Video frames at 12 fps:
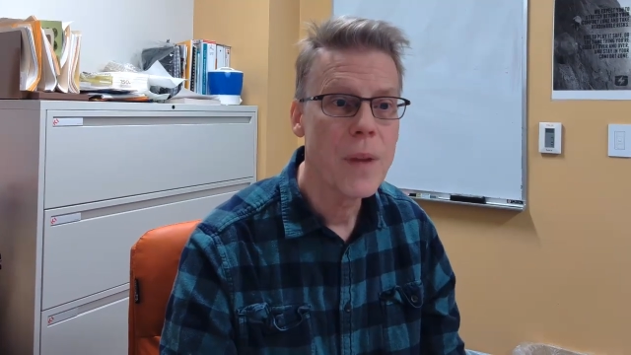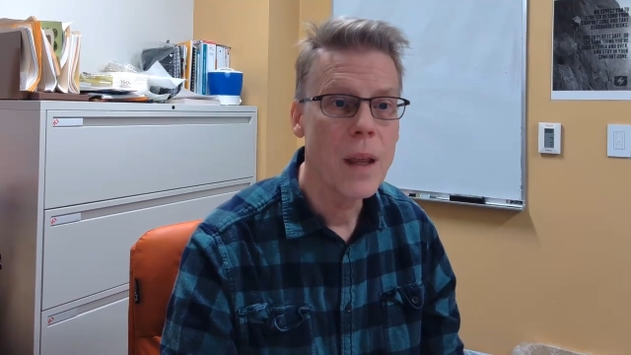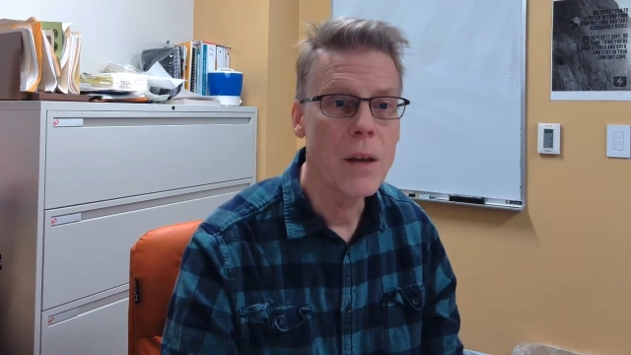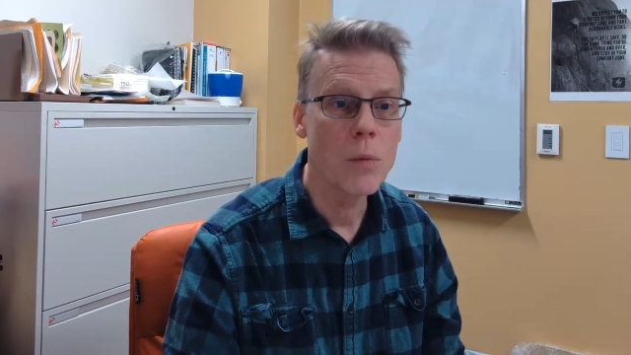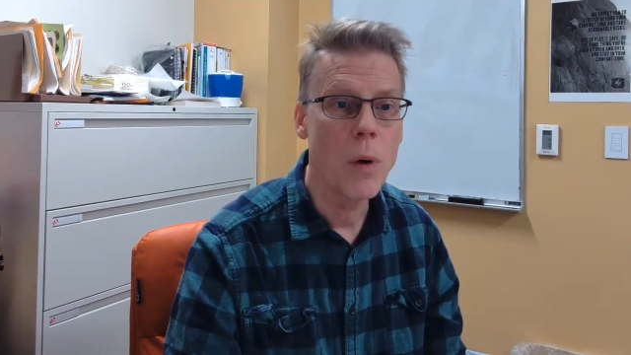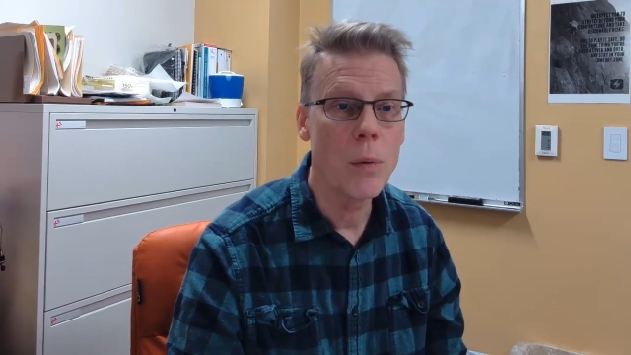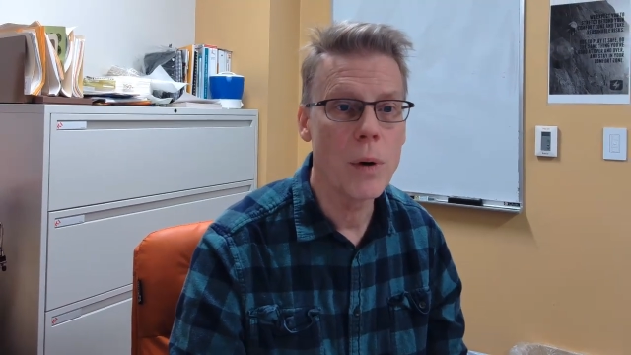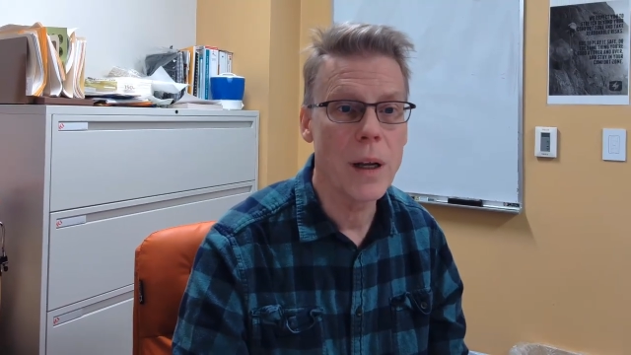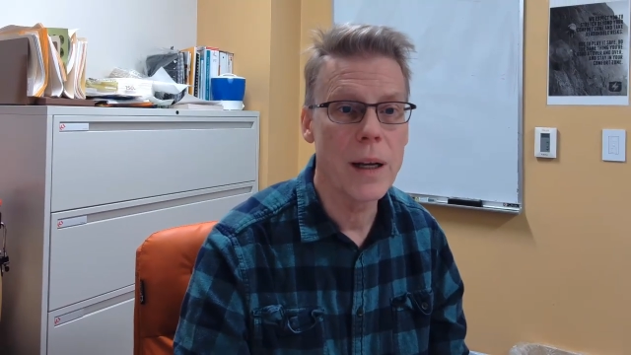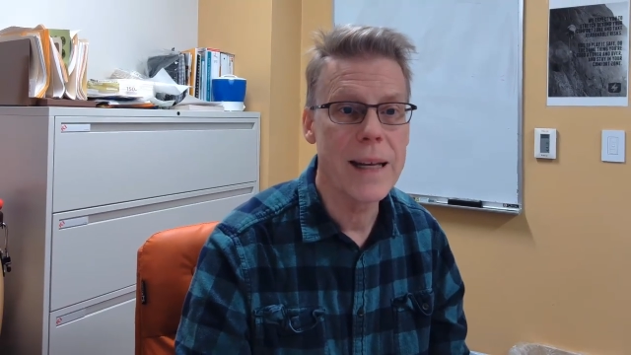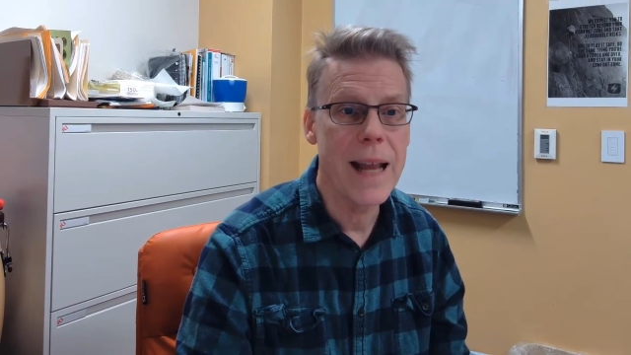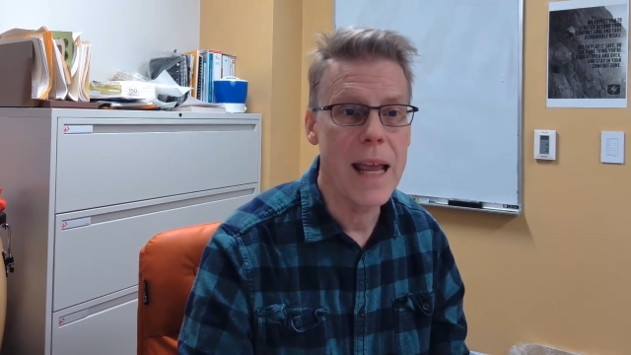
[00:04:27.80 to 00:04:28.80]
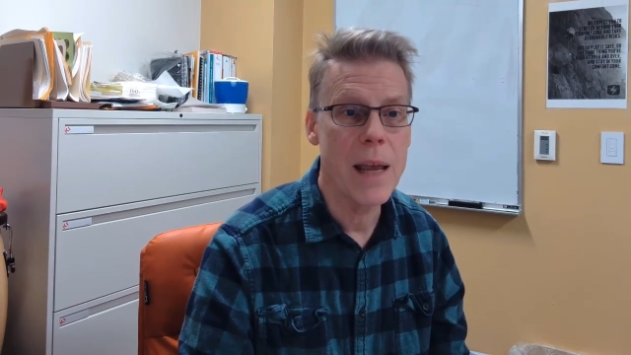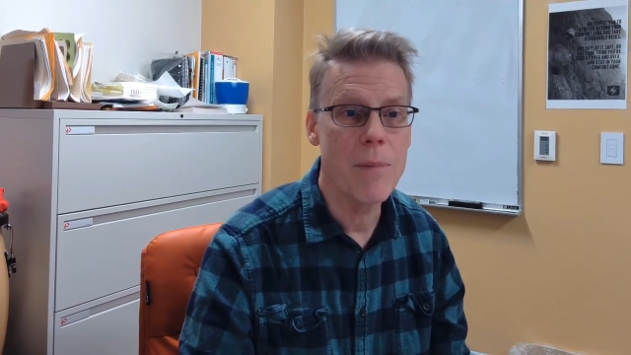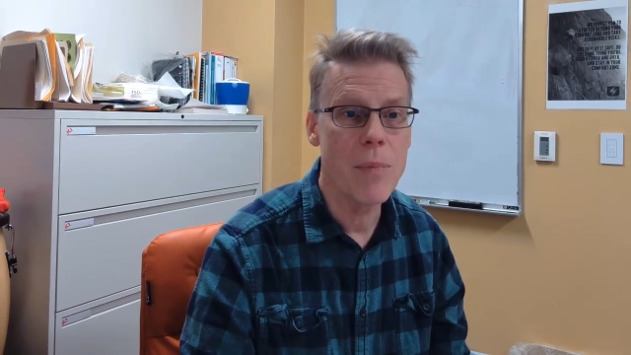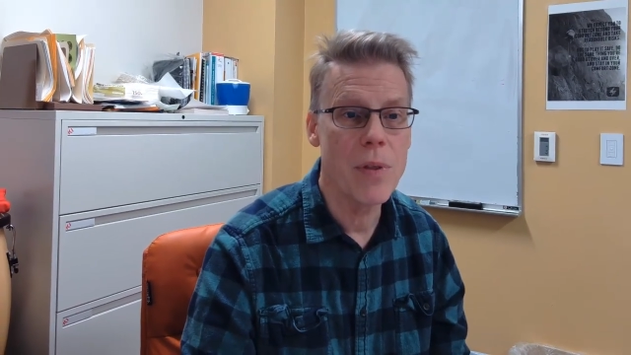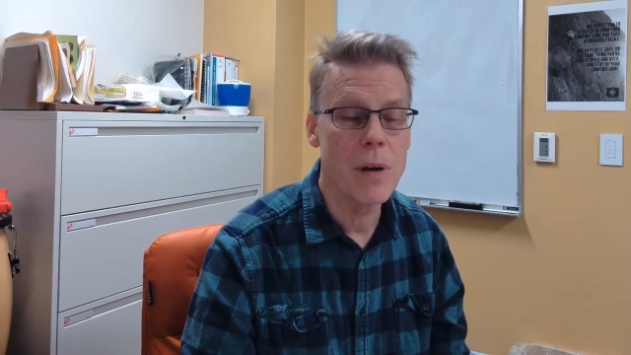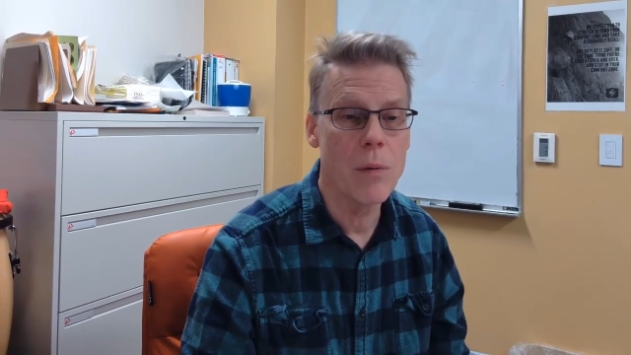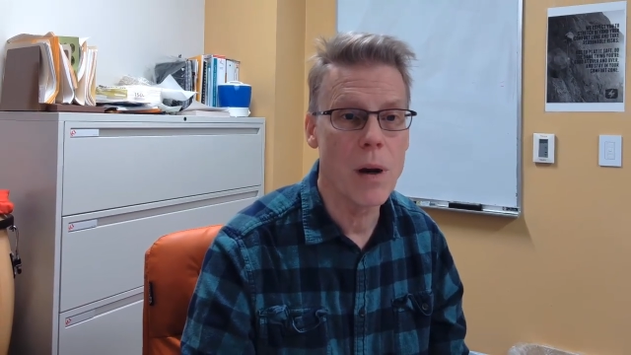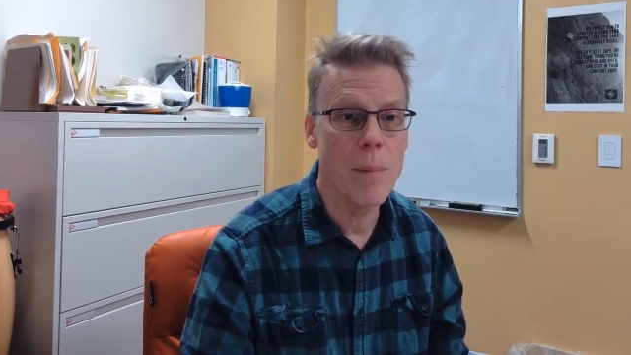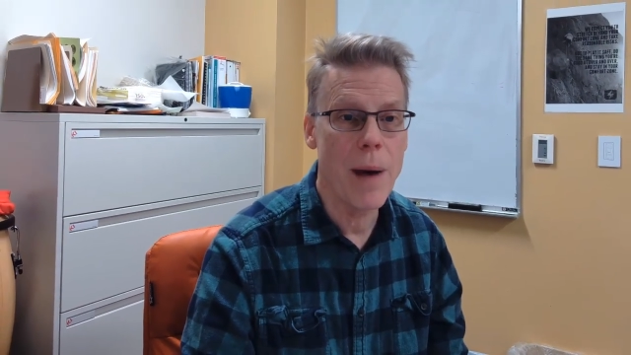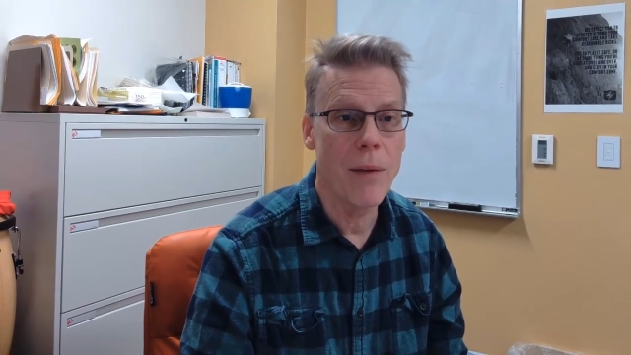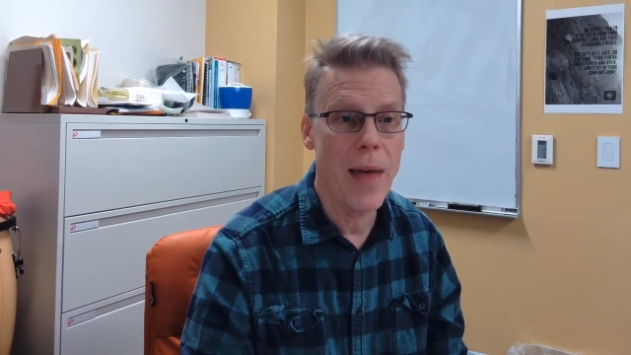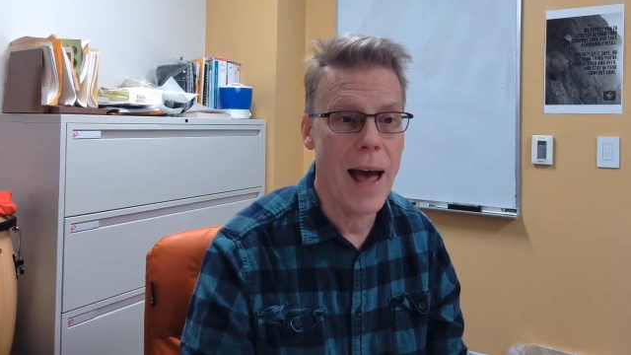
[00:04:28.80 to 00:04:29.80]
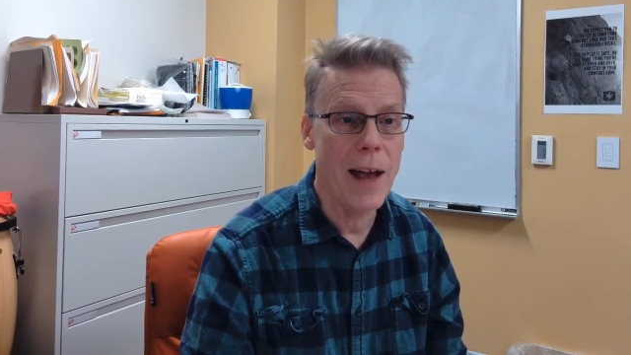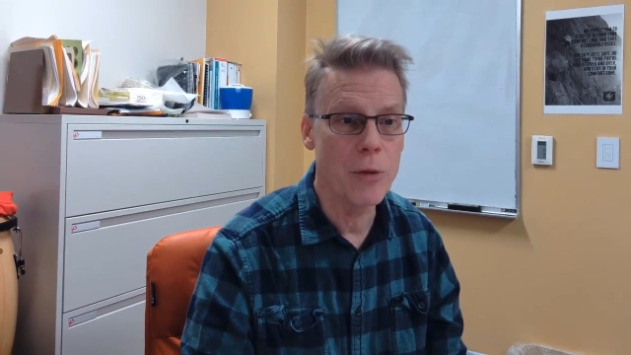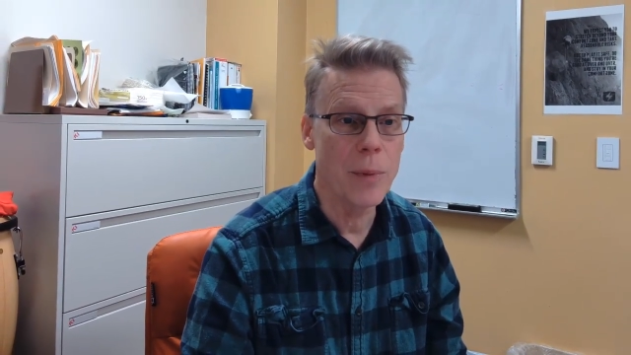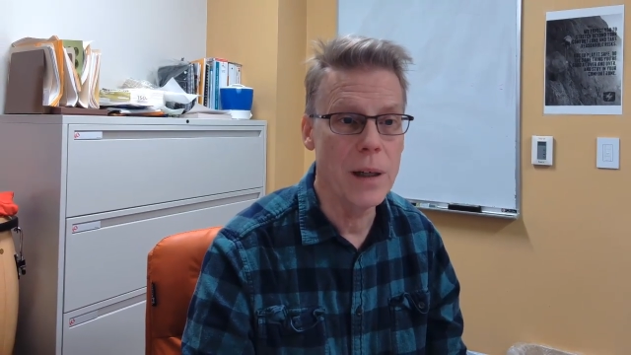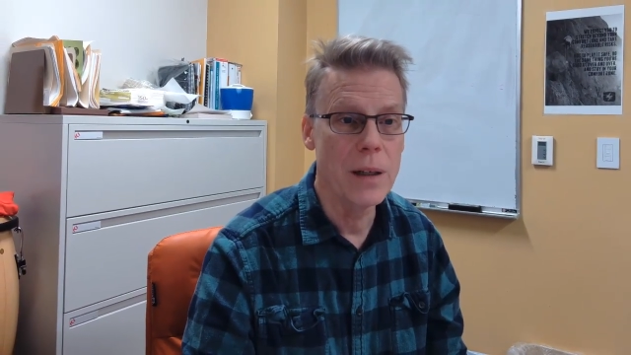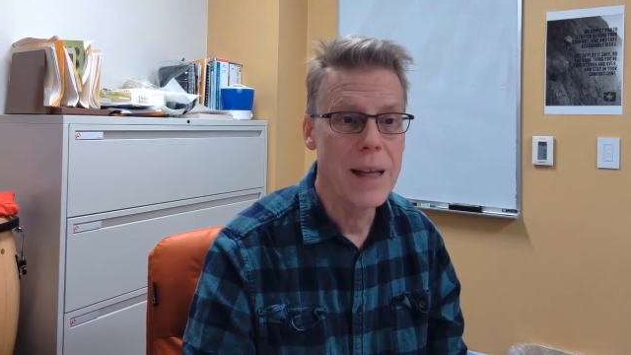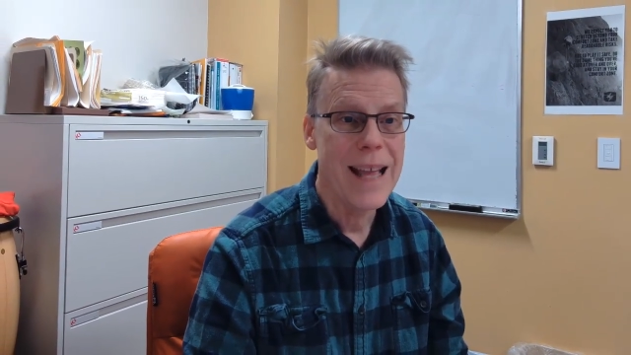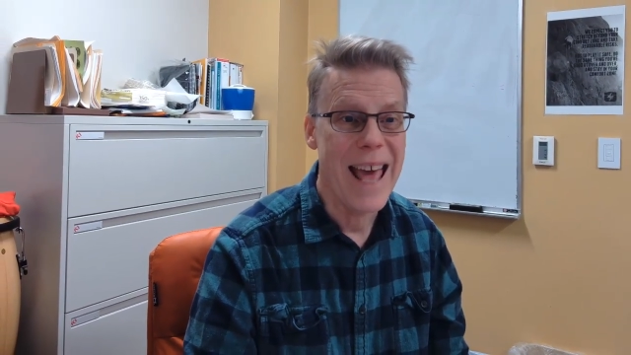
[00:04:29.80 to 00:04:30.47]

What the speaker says: is what we're going to name the one about asthma,